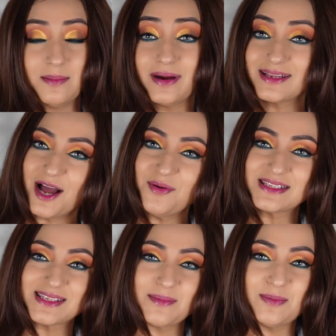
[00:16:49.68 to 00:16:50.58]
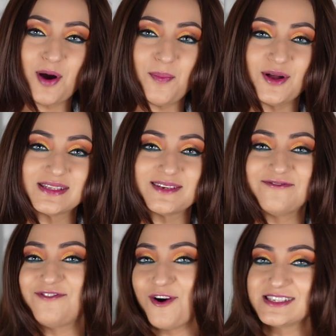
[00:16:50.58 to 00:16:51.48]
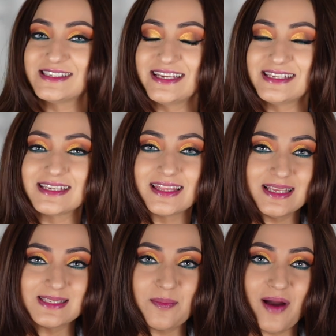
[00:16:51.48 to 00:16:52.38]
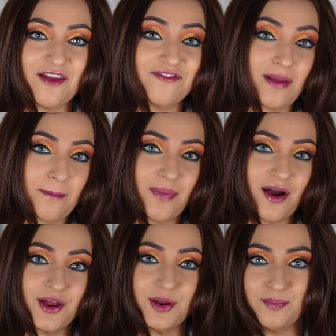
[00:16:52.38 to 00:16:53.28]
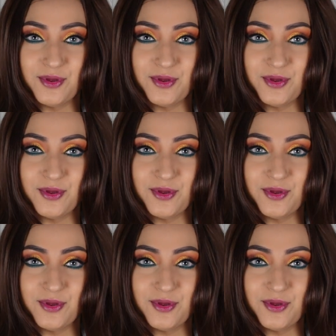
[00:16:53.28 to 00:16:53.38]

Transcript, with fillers: But now it's time to pop on some falsies. These are by Fempire